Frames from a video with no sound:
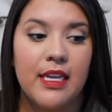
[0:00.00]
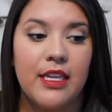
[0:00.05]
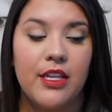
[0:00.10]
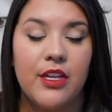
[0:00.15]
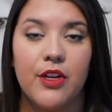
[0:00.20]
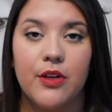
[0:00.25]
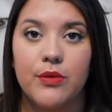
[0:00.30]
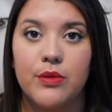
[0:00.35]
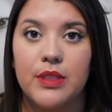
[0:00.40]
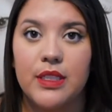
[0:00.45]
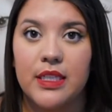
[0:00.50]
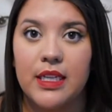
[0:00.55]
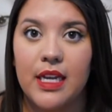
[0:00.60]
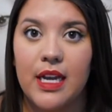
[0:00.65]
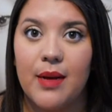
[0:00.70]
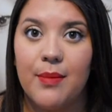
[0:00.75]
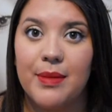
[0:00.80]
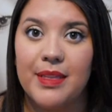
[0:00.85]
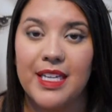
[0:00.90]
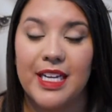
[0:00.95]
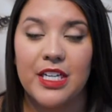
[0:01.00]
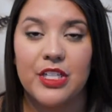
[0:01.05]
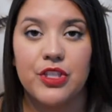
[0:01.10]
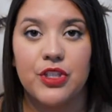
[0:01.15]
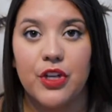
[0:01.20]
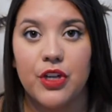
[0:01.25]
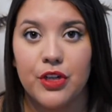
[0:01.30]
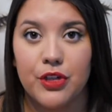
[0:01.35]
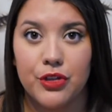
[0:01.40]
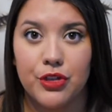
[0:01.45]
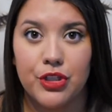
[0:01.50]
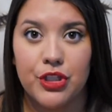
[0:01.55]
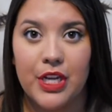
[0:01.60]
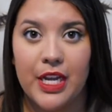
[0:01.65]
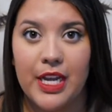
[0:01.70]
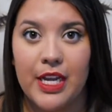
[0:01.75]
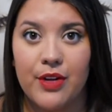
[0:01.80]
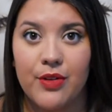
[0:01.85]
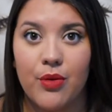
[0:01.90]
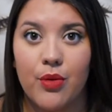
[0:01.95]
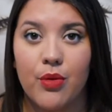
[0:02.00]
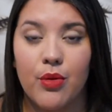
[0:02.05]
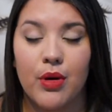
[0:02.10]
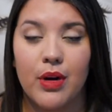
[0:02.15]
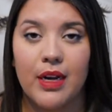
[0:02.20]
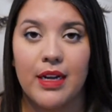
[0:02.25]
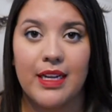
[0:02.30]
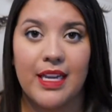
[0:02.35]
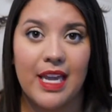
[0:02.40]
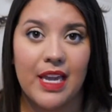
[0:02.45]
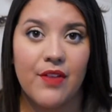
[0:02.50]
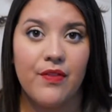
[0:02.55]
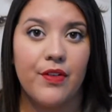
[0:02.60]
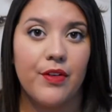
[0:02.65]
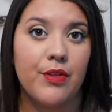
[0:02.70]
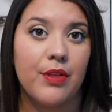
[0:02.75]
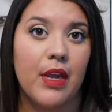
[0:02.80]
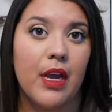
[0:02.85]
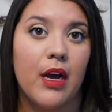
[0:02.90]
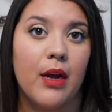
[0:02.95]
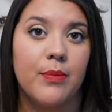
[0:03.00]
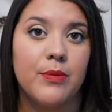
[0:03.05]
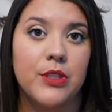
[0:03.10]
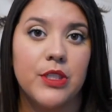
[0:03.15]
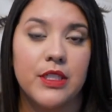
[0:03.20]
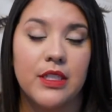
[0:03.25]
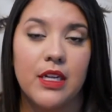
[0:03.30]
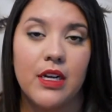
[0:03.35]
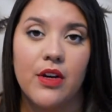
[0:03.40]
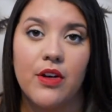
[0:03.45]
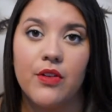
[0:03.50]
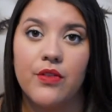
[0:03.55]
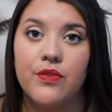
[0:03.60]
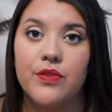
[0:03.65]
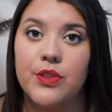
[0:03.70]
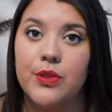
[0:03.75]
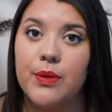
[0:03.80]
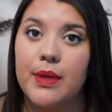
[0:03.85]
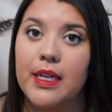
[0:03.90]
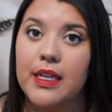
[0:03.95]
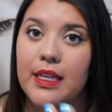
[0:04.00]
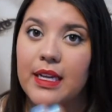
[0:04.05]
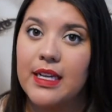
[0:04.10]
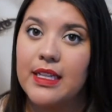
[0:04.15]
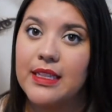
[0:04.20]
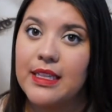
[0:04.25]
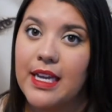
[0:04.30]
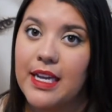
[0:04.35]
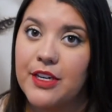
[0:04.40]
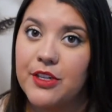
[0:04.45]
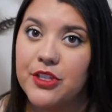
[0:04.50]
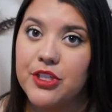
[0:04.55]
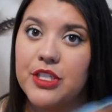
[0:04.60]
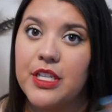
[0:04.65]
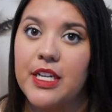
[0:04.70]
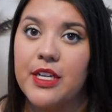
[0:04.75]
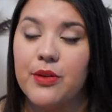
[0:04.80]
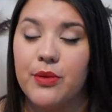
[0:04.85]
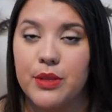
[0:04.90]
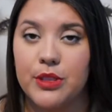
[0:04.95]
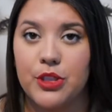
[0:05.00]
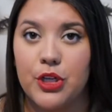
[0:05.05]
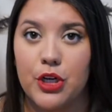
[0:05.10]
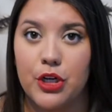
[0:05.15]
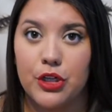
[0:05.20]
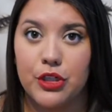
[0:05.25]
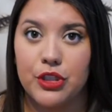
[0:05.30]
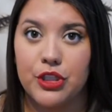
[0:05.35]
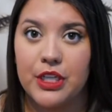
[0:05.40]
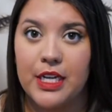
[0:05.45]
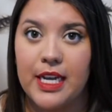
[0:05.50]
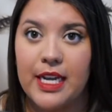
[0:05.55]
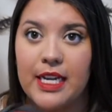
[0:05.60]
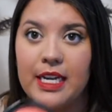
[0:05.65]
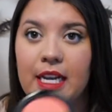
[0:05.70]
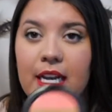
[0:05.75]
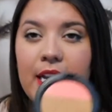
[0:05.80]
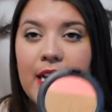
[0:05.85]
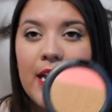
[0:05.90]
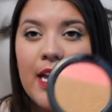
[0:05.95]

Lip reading: didn't come in like a darker shade, or it gave you the option of doing like a lighter shade or a darker shade.